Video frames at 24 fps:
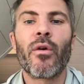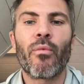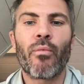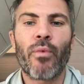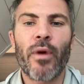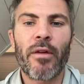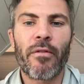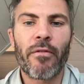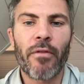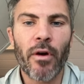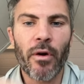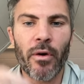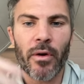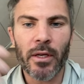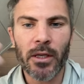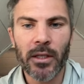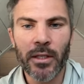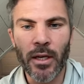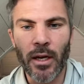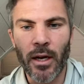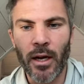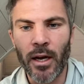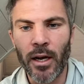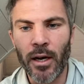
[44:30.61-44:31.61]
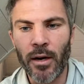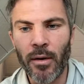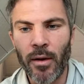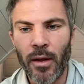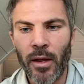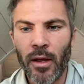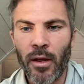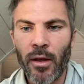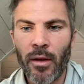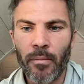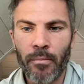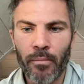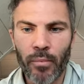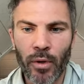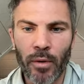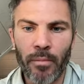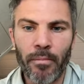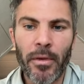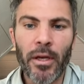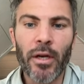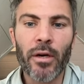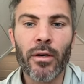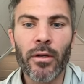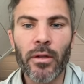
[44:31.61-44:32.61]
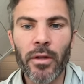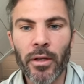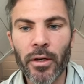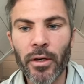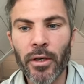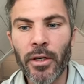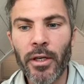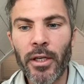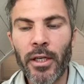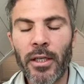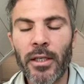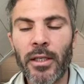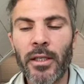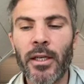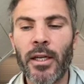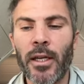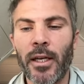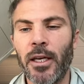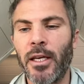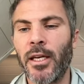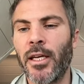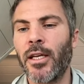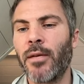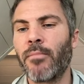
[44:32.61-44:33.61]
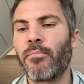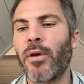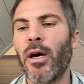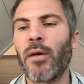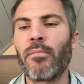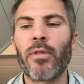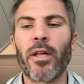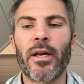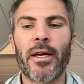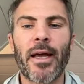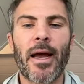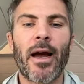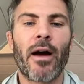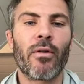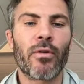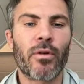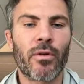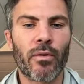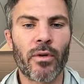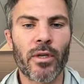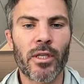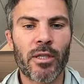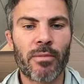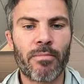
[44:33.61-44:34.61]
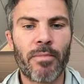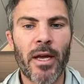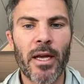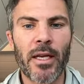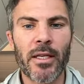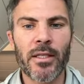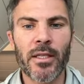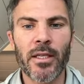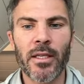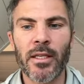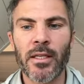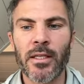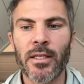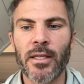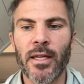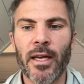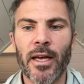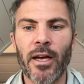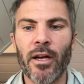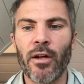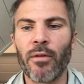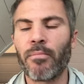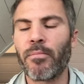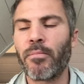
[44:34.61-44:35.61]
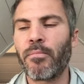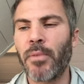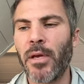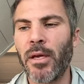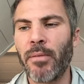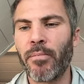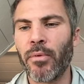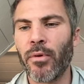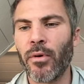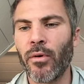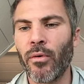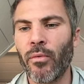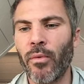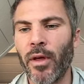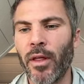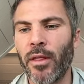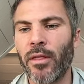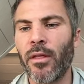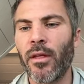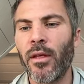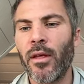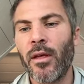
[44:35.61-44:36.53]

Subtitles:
We focused on premier learning in public outdoor spaces to help people with,